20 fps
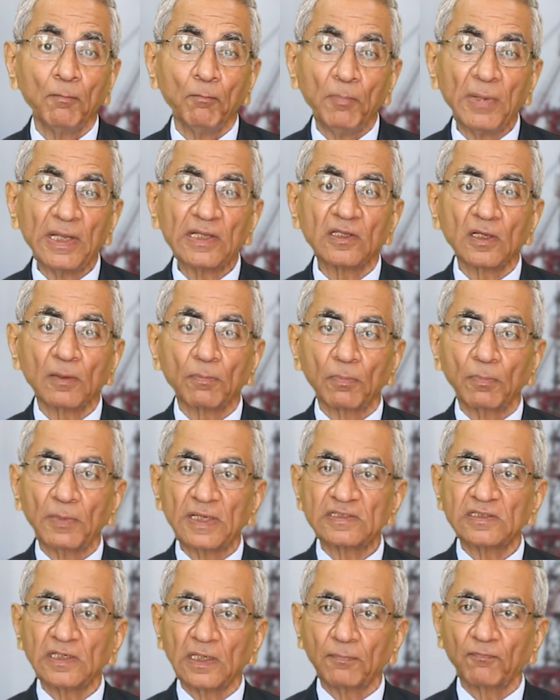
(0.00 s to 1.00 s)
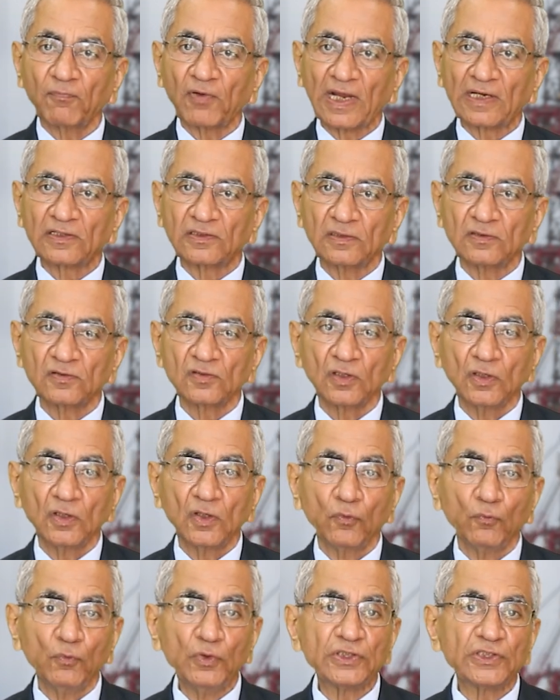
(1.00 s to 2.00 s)
major basic fractions
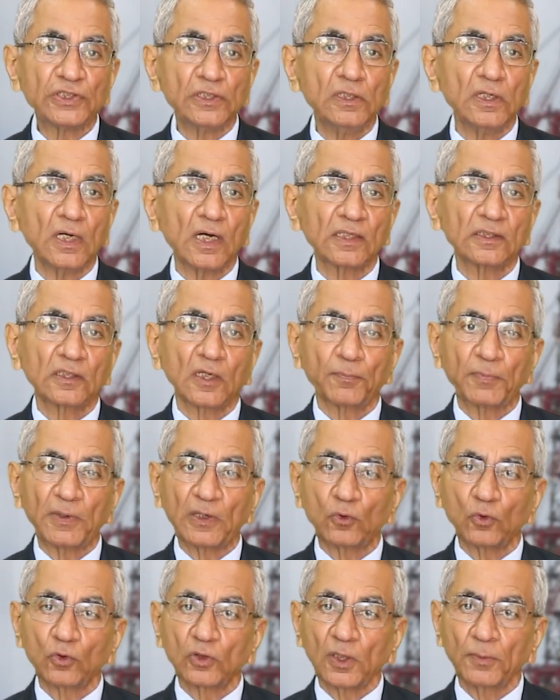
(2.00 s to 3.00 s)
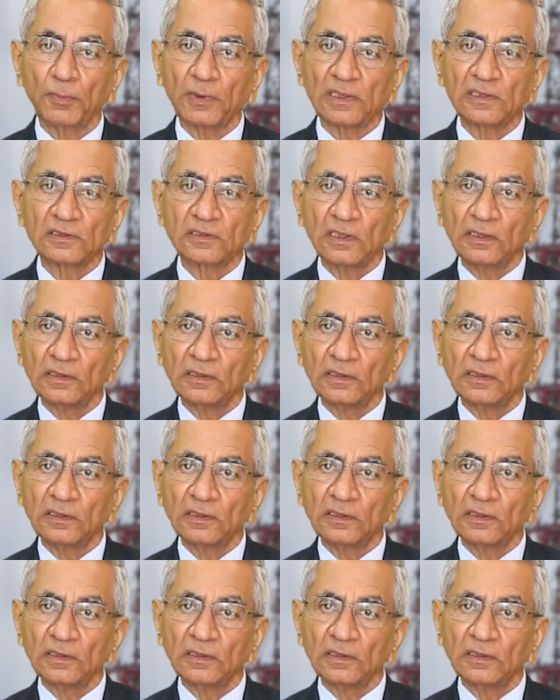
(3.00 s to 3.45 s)
which yield other petrochemicals.